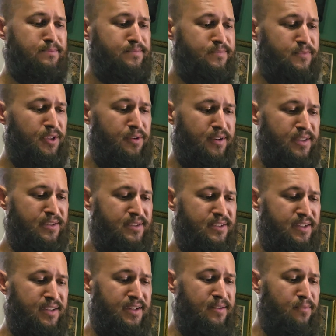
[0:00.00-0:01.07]
You can
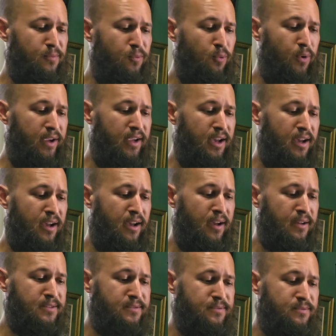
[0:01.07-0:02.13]
see we
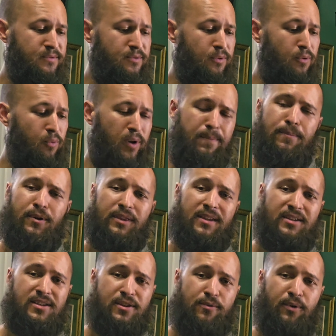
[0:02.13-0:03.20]
put this
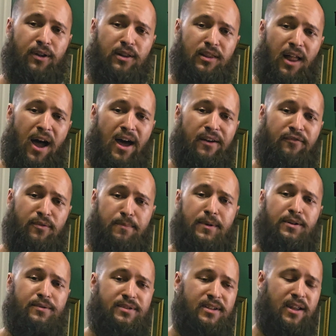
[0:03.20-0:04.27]
through a lot of
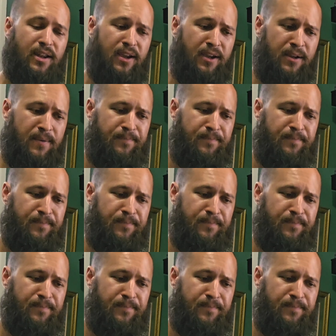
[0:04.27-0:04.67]
abuse today.